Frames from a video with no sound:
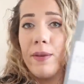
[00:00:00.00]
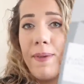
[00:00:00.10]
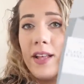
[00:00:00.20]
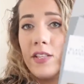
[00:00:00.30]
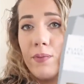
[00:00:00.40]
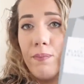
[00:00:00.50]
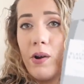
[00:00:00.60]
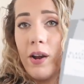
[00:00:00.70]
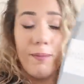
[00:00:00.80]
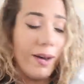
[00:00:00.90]
£3 from
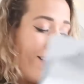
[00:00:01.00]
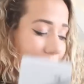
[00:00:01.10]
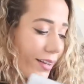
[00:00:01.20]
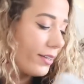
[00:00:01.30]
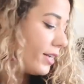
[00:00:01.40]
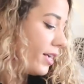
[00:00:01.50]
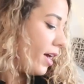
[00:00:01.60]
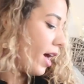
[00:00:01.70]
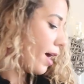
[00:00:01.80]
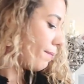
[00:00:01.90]
Primark.
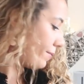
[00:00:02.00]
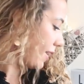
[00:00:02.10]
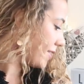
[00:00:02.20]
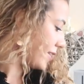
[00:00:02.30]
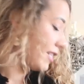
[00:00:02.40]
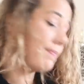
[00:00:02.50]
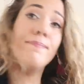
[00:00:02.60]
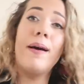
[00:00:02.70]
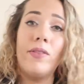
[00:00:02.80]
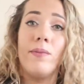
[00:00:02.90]
Yes, I
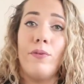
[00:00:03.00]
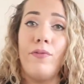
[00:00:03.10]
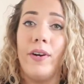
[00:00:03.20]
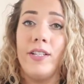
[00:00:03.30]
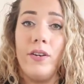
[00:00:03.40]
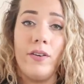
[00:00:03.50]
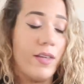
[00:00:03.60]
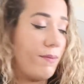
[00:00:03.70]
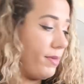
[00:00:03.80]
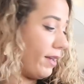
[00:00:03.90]
smelt them before I took
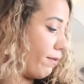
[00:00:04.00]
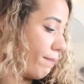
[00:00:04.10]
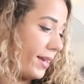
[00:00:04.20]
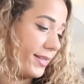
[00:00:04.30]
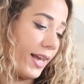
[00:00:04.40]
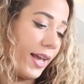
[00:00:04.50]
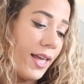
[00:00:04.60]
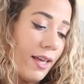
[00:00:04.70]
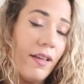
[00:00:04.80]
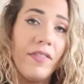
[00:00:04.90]
them. They're
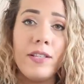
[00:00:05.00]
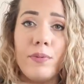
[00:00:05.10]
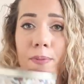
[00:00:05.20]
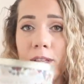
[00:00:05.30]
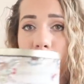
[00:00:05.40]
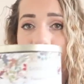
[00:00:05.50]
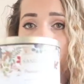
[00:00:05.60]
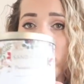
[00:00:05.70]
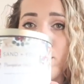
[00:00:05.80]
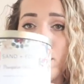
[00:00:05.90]
amazing. This was supposed to be
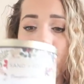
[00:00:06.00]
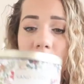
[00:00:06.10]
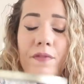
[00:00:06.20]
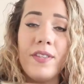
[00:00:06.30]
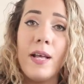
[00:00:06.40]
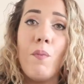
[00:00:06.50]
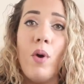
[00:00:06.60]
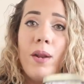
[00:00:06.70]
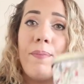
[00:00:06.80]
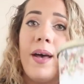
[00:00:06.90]
a Christmas present for
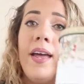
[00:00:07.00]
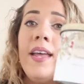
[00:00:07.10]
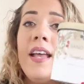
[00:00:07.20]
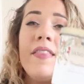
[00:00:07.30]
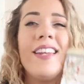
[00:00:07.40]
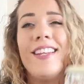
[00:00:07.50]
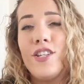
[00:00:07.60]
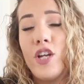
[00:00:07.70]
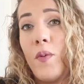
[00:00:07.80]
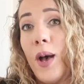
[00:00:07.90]
someone, but they
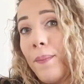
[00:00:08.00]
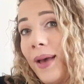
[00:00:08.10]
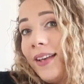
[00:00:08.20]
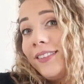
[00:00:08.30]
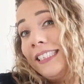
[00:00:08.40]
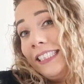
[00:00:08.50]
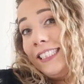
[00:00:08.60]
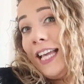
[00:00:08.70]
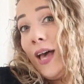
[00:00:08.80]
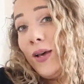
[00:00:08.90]
didn't show up.
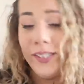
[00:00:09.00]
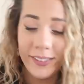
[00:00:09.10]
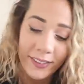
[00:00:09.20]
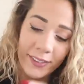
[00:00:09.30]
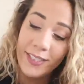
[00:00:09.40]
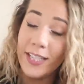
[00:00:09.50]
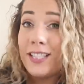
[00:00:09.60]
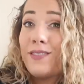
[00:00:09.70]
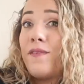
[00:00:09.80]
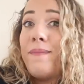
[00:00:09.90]
So
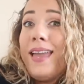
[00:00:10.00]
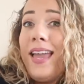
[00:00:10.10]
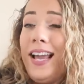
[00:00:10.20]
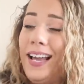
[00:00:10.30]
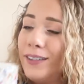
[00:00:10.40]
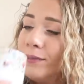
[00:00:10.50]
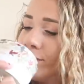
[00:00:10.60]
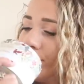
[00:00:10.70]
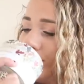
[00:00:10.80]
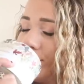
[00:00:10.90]
this is for me.
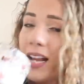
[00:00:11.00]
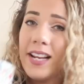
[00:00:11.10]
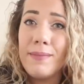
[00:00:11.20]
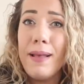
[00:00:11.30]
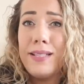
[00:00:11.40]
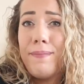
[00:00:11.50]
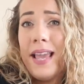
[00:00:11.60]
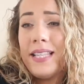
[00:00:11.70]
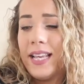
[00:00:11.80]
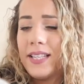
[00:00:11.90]
And it smells
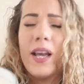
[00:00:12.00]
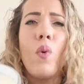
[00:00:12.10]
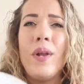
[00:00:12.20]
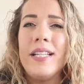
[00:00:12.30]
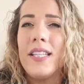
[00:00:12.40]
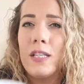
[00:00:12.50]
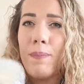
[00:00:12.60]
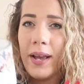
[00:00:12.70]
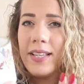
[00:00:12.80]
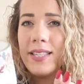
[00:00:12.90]
amazing. It's like a winter
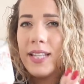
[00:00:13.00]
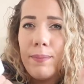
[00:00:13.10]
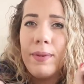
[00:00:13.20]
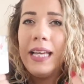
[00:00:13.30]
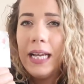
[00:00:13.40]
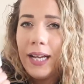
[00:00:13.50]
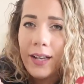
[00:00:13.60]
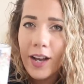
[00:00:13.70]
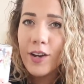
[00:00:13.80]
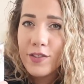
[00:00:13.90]
spice,
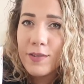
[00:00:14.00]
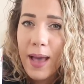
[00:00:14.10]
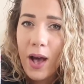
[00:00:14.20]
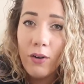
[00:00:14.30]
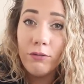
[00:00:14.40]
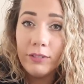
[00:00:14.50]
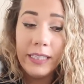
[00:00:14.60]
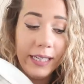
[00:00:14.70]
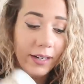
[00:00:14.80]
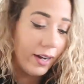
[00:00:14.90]
cinnamony kind of smell.
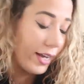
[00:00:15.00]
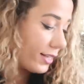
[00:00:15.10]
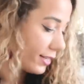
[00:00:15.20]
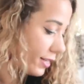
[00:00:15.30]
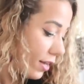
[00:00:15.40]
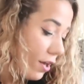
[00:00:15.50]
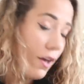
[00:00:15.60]
Really nice.